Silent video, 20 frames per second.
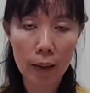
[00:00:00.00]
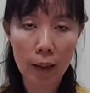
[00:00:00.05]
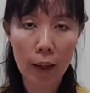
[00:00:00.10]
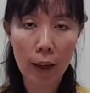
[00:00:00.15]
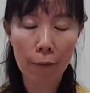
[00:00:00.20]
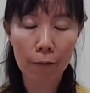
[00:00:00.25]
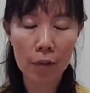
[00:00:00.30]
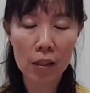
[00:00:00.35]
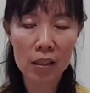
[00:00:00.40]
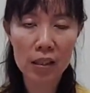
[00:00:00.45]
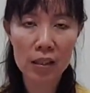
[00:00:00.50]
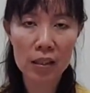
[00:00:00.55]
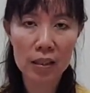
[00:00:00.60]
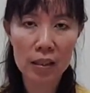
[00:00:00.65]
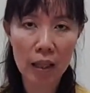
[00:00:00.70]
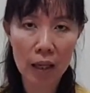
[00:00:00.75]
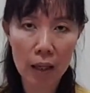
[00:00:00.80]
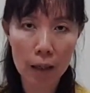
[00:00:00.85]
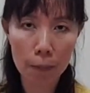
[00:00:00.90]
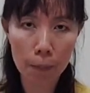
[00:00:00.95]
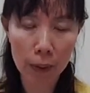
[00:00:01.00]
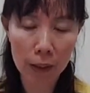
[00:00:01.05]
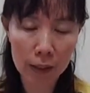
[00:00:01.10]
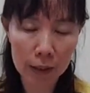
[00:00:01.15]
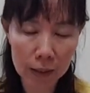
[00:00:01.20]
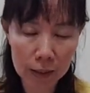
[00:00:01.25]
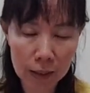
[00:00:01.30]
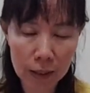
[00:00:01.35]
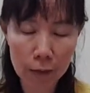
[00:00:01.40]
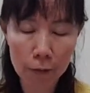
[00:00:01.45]
Have this
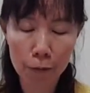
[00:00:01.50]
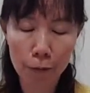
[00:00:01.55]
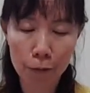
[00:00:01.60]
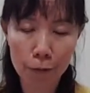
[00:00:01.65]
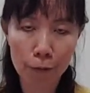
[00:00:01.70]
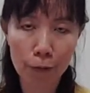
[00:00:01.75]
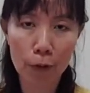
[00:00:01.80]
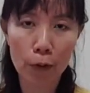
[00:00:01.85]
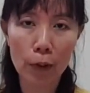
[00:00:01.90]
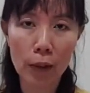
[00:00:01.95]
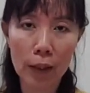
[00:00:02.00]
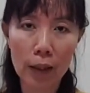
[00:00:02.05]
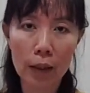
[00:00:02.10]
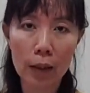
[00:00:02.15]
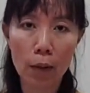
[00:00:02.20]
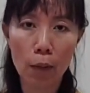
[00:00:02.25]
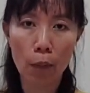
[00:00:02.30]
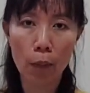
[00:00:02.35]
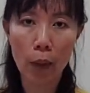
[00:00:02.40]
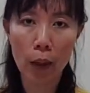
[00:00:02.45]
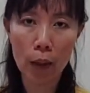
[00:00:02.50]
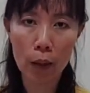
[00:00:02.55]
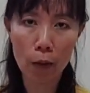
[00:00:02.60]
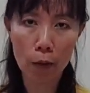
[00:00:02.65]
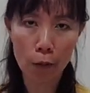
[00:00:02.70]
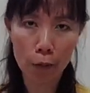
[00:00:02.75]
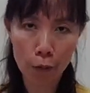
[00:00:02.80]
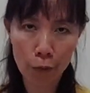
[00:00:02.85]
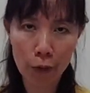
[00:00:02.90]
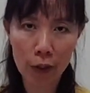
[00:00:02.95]
stability feeling when
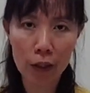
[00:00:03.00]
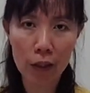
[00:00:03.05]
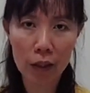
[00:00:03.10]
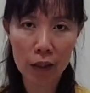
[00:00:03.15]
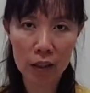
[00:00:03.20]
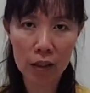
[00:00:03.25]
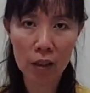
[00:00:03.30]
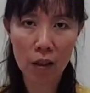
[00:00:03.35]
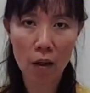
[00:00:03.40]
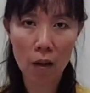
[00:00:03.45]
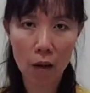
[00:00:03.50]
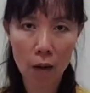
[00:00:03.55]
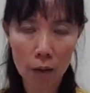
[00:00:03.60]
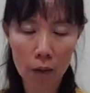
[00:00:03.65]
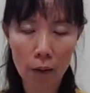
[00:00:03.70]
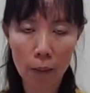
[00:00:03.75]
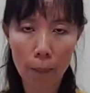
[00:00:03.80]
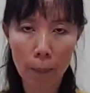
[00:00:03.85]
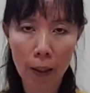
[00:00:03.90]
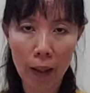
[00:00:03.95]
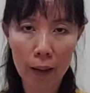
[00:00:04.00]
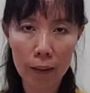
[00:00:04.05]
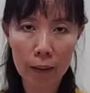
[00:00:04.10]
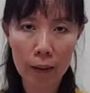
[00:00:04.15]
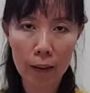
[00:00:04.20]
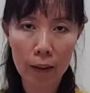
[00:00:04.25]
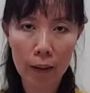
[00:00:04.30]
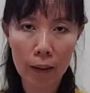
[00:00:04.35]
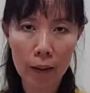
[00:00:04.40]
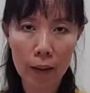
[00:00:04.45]
your feet is on the mat.
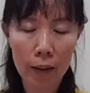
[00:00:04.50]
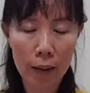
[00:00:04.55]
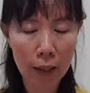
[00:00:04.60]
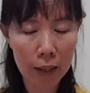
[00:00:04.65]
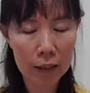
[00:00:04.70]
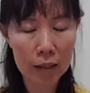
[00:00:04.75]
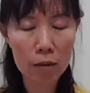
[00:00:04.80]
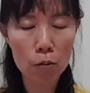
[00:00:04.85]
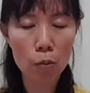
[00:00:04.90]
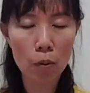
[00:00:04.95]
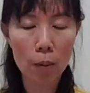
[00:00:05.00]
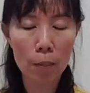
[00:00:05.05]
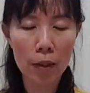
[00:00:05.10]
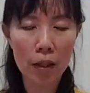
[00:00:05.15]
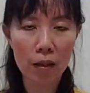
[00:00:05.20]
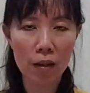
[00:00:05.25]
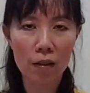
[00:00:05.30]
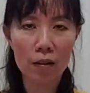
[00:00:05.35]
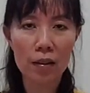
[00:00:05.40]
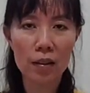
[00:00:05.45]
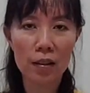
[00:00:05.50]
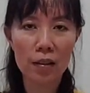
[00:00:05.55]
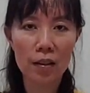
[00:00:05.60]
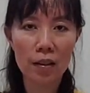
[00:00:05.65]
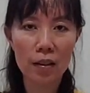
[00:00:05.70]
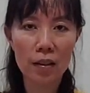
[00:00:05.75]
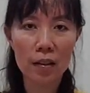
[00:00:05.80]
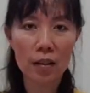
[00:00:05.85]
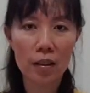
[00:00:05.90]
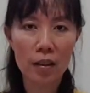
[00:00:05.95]
Then it will be
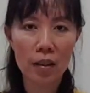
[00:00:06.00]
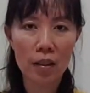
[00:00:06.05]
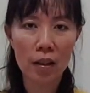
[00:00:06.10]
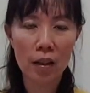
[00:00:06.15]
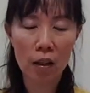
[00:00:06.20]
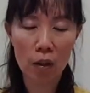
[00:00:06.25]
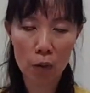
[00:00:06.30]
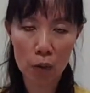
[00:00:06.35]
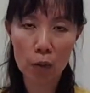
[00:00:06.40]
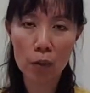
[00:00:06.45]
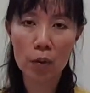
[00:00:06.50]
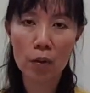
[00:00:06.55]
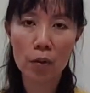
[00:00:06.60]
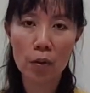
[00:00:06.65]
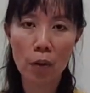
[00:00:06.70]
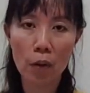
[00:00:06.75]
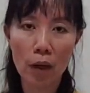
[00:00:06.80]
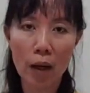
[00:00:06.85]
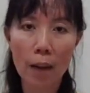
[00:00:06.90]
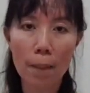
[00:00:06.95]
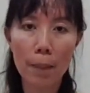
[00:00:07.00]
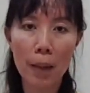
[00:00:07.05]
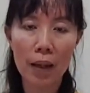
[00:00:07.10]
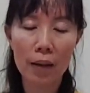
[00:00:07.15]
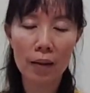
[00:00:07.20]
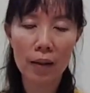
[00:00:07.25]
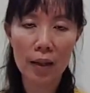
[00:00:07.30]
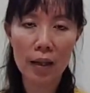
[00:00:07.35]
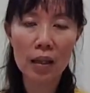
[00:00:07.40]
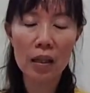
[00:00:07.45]
considered a good yoga mat.
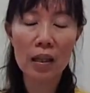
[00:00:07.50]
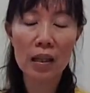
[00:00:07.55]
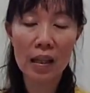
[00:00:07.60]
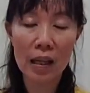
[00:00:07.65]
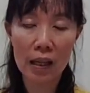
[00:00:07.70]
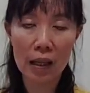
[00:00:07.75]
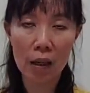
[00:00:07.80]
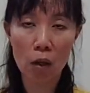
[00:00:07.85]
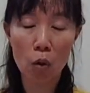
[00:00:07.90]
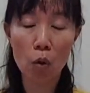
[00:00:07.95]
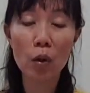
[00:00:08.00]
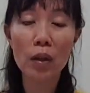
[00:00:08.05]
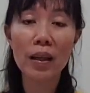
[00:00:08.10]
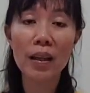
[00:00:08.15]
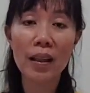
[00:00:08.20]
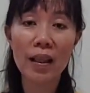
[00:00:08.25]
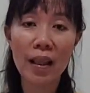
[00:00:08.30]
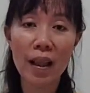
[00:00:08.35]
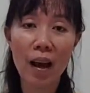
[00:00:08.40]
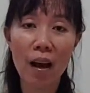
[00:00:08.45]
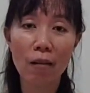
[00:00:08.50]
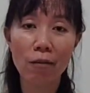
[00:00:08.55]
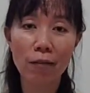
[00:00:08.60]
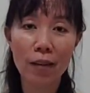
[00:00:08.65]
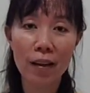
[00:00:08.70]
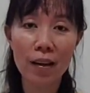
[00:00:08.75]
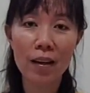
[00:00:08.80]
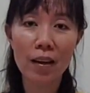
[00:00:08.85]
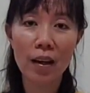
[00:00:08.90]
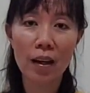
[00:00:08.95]
Okay? Good enough,
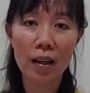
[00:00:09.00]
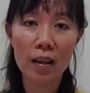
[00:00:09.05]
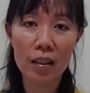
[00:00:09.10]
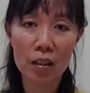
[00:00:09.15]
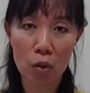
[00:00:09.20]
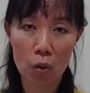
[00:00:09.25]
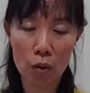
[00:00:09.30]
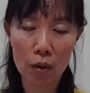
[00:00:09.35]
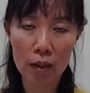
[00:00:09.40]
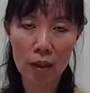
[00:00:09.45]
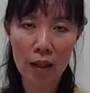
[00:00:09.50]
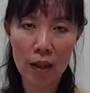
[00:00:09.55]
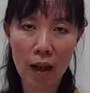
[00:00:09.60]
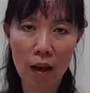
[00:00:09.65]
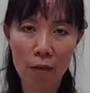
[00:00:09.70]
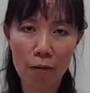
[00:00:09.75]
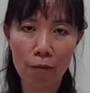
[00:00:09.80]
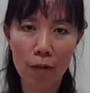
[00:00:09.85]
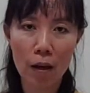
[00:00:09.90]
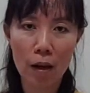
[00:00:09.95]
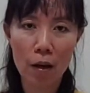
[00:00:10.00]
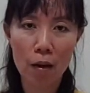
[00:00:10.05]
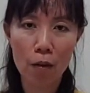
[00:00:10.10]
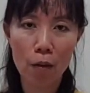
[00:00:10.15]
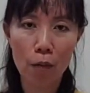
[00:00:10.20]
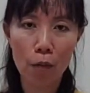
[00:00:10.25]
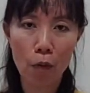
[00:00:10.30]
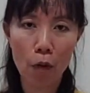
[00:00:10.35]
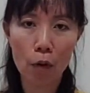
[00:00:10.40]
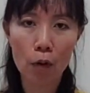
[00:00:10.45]
at least good enough
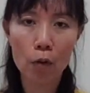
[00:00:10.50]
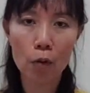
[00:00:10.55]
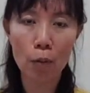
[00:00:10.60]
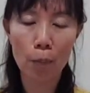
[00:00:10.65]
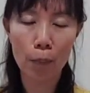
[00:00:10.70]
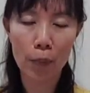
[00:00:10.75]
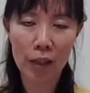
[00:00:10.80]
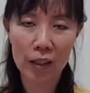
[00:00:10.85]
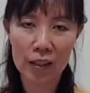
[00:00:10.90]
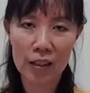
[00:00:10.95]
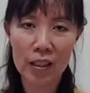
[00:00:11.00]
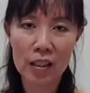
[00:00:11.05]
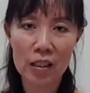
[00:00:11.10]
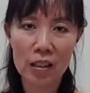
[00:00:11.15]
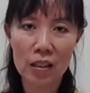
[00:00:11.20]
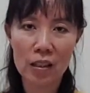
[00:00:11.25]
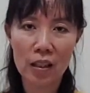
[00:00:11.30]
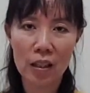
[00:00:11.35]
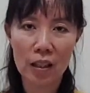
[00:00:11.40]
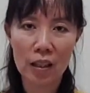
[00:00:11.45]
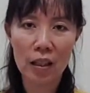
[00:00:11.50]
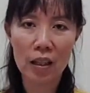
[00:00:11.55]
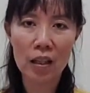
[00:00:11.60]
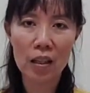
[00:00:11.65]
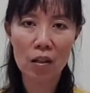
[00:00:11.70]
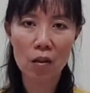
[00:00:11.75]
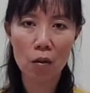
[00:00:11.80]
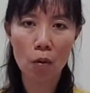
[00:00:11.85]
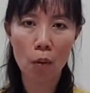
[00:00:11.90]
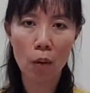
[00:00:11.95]
for you to practice
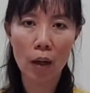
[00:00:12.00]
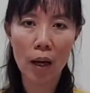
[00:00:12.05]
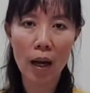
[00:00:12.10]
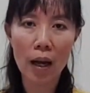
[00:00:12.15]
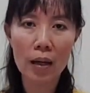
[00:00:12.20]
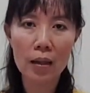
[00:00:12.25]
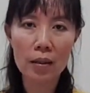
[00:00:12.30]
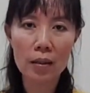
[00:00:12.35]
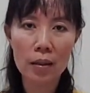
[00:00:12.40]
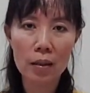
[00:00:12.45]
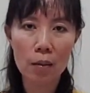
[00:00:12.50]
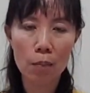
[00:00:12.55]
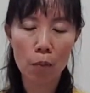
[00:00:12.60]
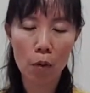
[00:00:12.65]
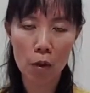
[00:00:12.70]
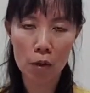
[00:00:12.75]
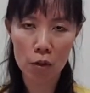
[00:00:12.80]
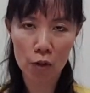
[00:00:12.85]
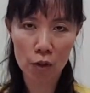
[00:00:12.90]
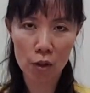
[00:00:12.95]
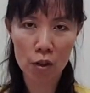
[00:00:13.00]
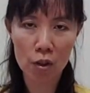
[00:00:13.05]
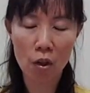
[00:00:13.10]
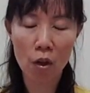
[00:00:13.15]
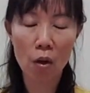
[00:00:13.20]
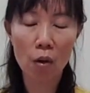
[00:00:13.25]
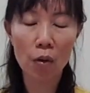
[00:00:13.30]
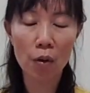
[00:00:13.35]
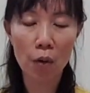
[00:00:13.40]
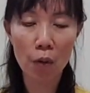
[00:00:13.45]
yoga postures
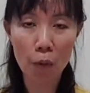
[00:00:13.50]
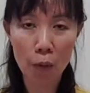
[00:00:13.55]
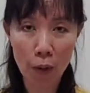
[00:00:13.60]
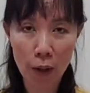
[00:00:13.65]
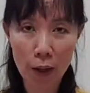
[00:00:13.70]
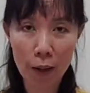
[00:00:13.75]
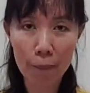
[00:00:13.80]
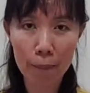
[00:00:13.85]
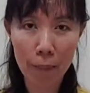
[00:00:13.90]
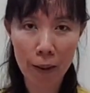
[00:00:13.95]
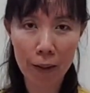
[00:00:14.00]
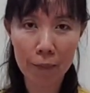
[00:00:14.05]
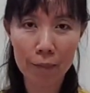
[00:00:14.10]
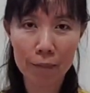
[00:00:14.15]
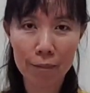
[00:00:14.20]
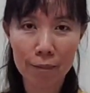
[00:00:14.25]
on the yoga mat.